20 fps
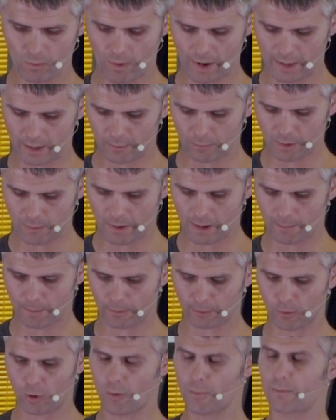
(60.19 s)
want to
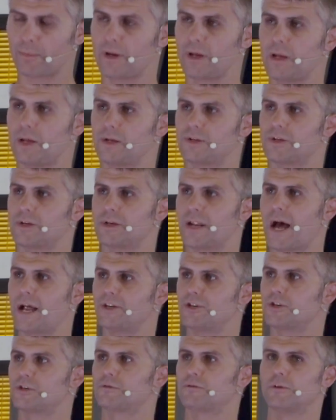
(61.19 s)
promote peace,
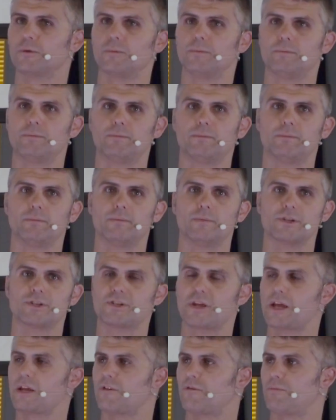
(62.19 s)
not just for the
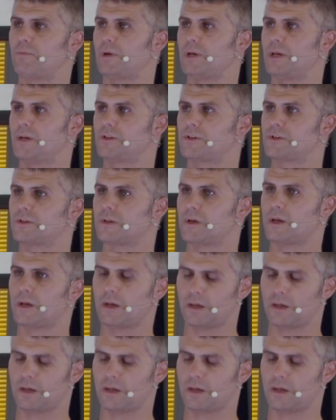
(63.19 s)
sake of peace,